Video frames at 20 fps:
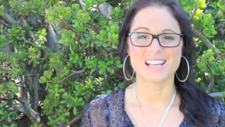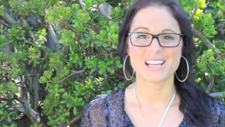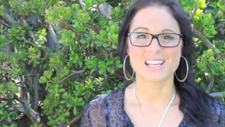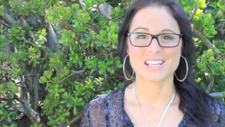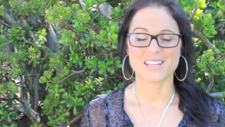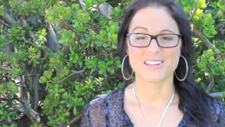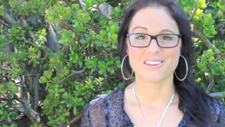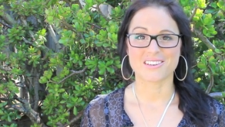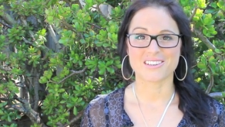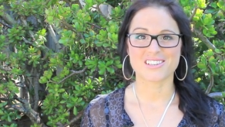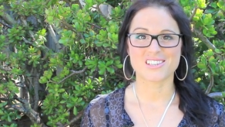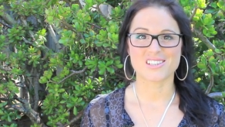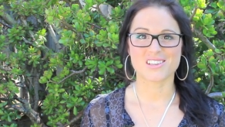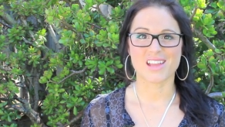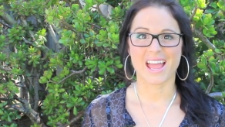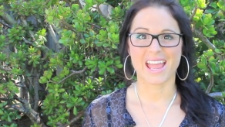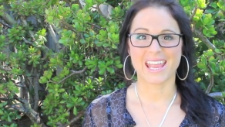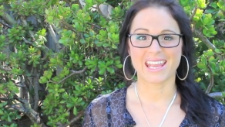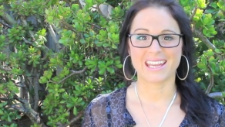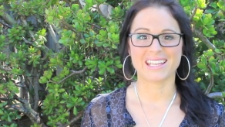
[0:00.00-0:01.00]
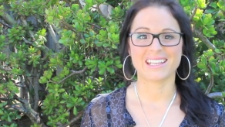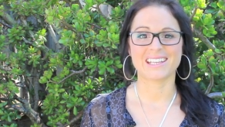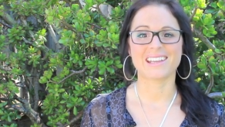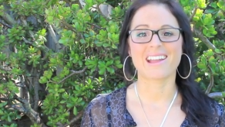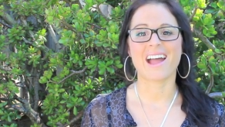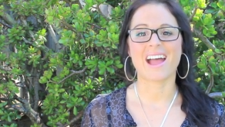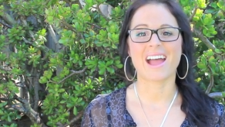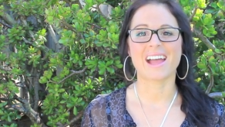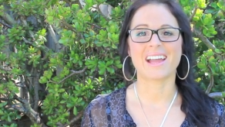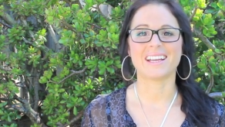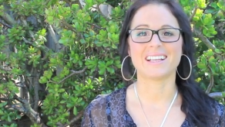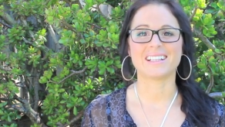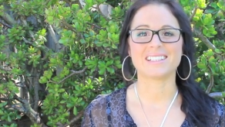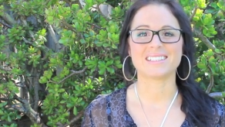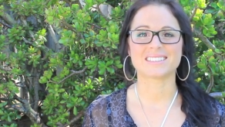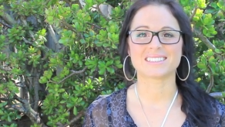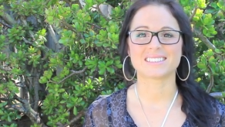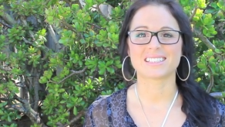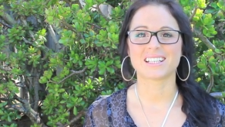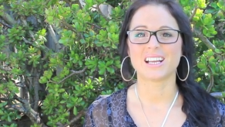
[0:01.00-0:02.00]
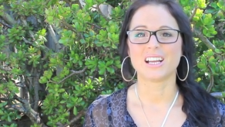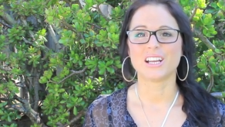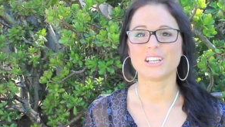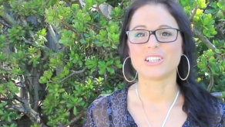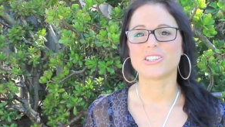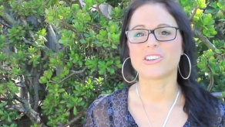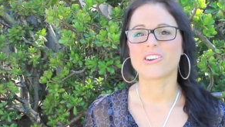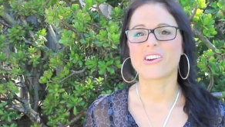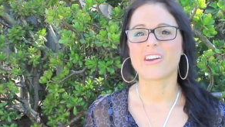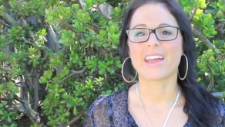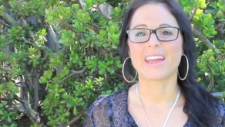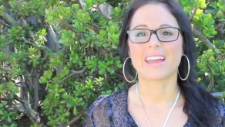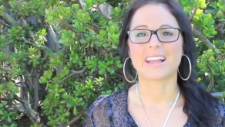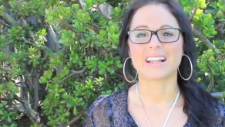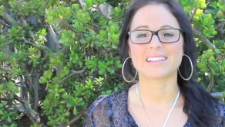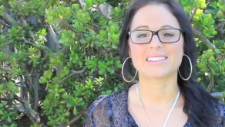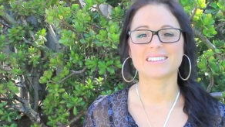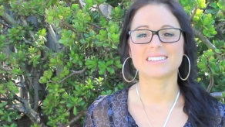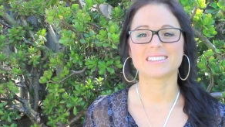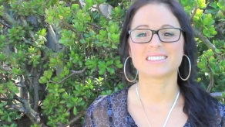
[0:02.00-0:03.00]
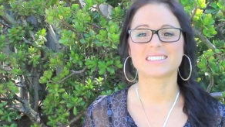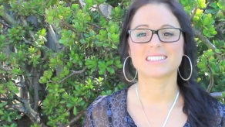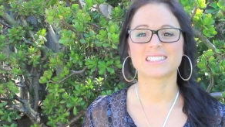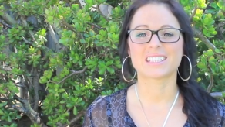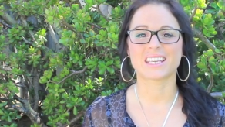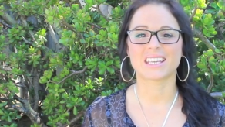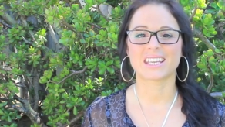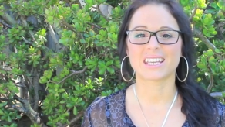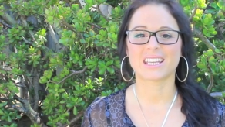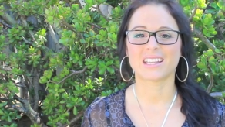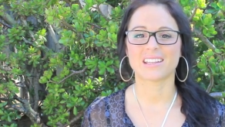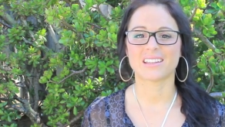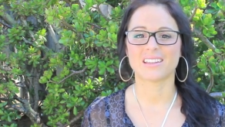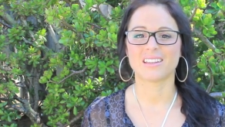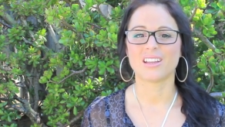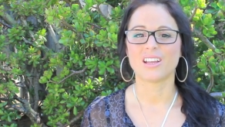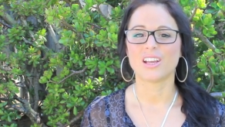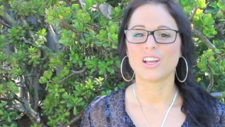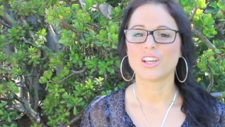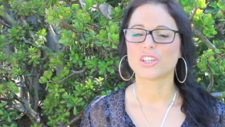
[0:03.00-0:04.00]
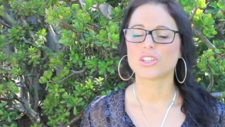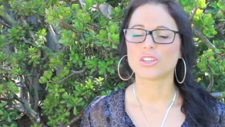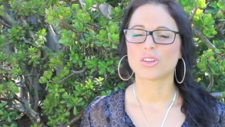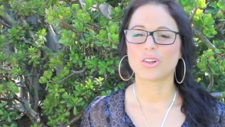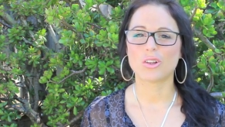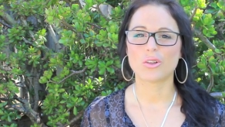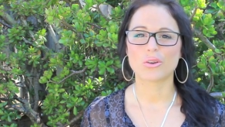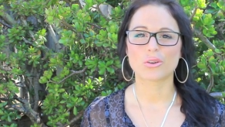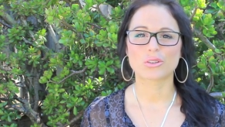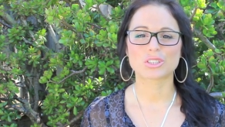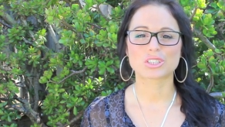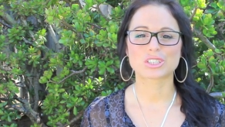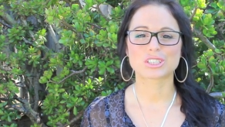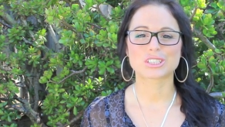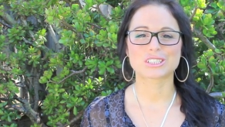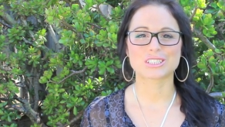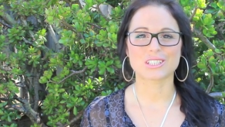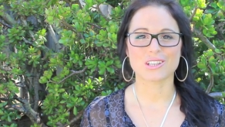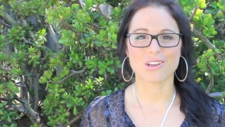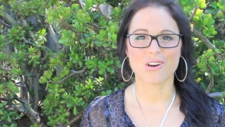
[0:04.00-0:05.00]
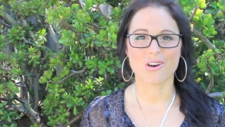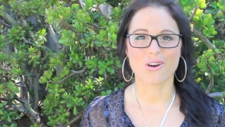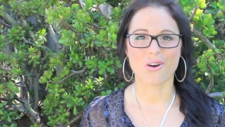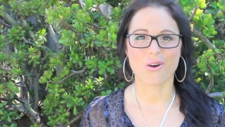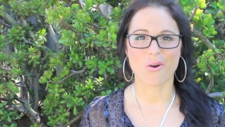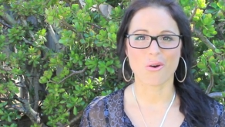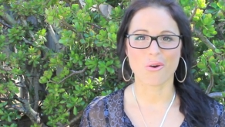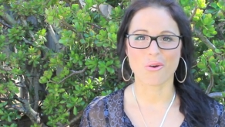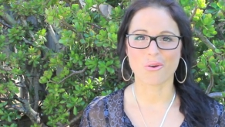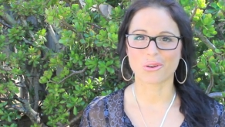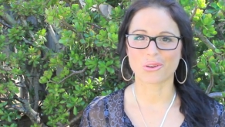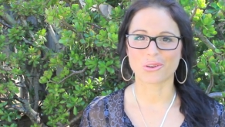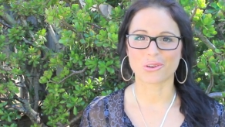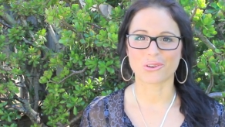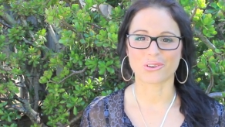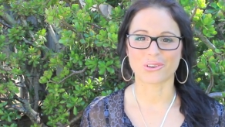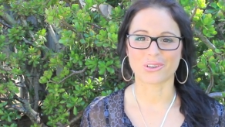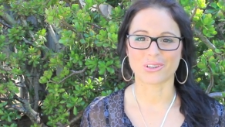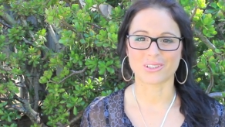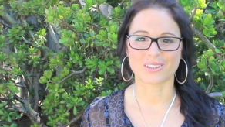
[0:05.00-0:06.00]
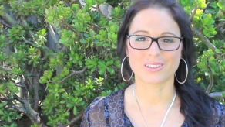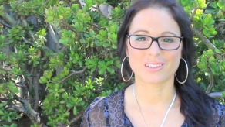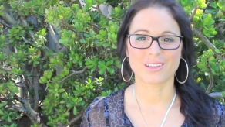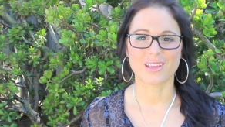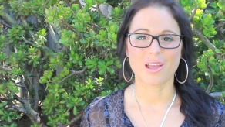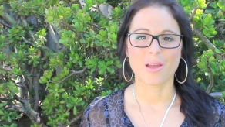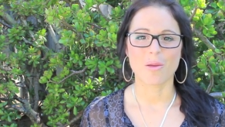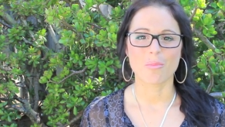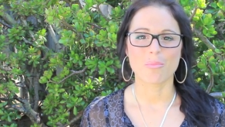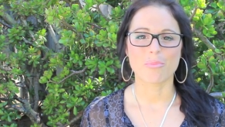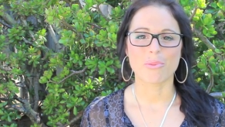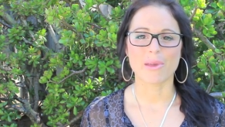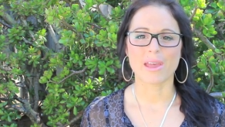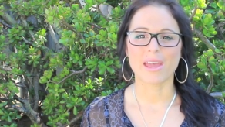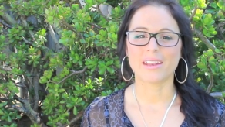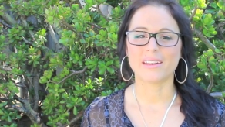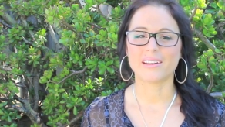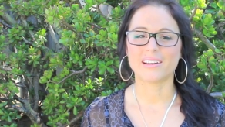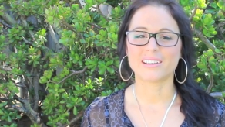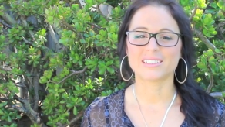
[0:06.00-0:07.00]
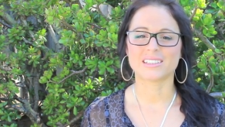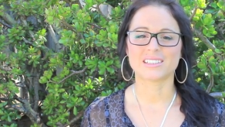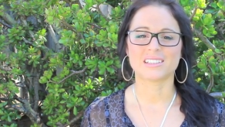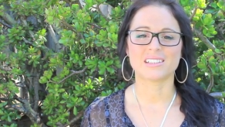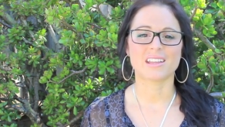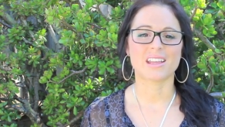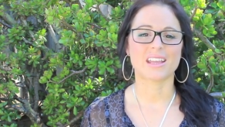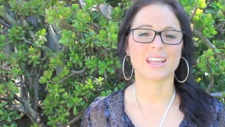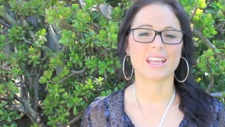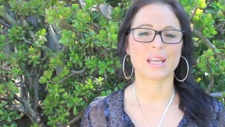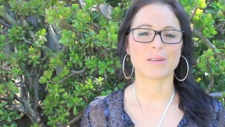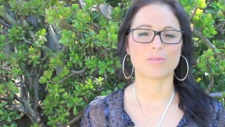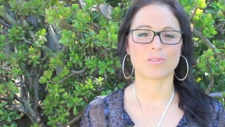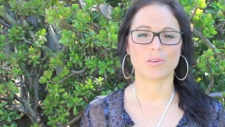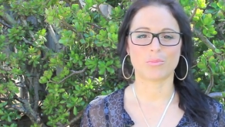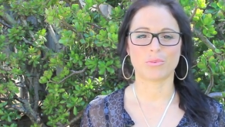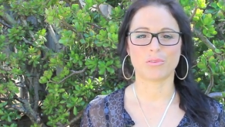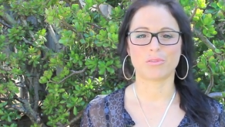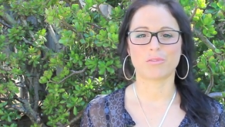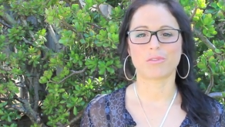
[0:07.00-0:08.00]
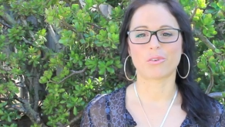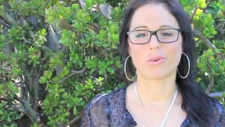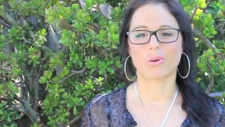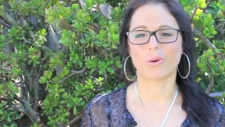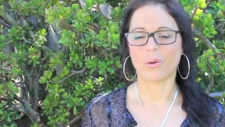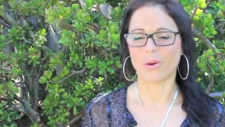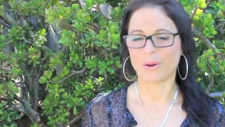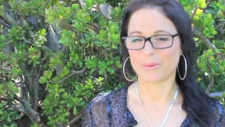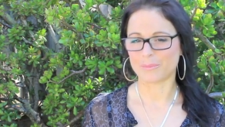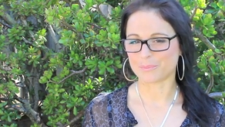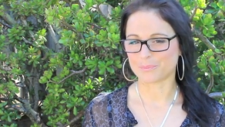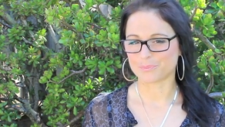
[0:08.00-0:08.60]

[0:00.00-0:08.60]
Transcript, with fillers: your shining eyes, your healthy skin. You look so good, better than ever before.